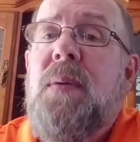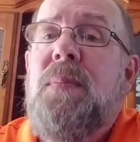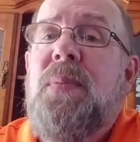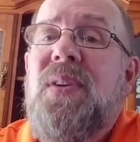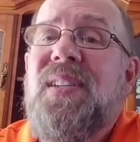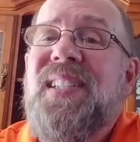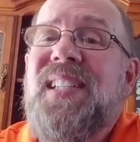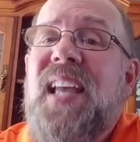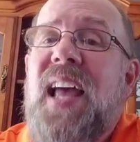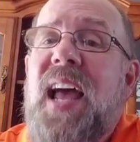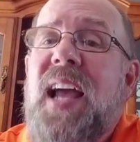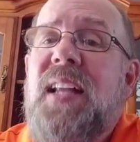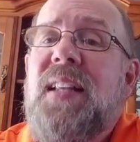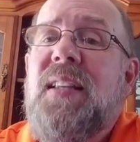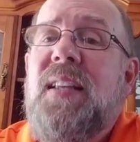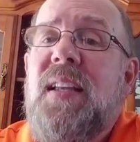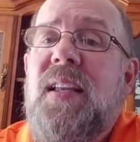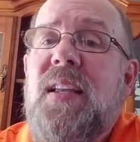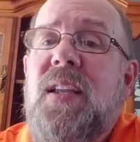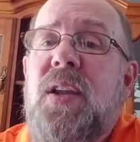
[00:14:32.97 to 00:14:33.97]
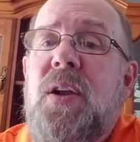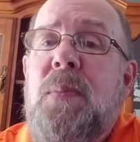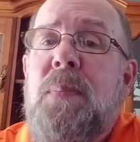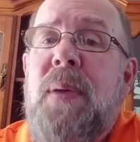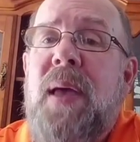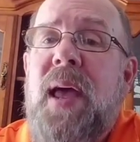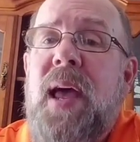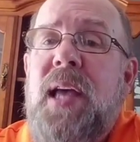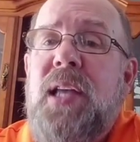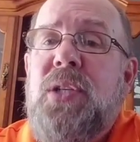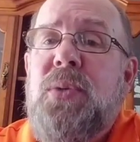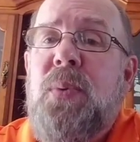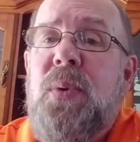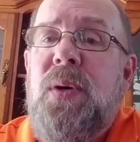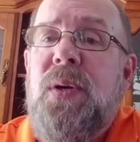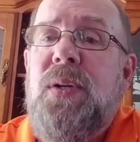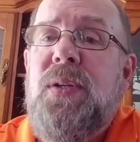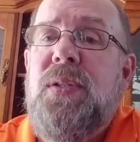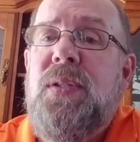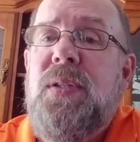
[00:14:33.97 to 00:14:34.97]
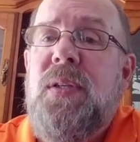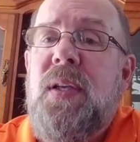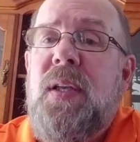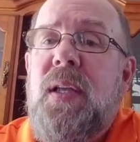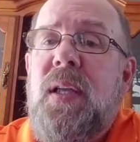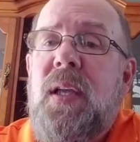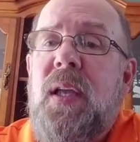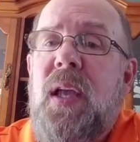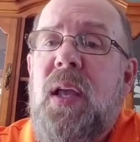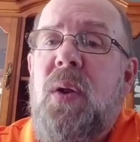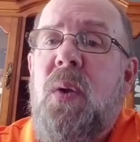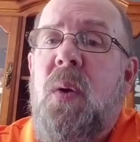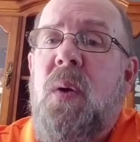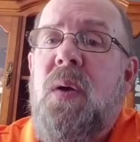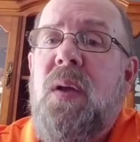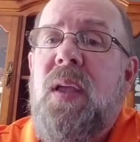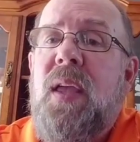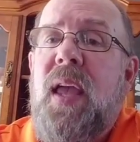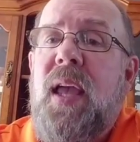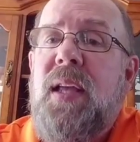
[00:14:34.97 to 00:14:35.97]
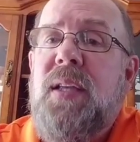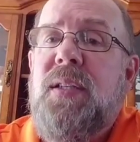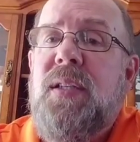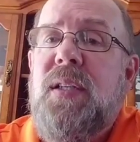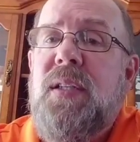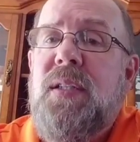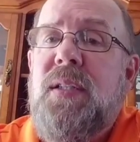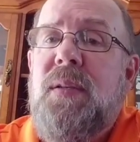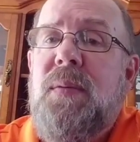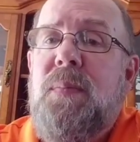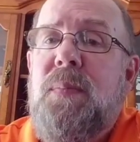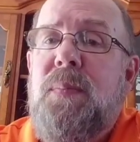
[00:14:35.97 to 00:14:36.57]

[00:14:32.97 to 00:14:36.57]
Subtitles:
protect your passwords in all cases.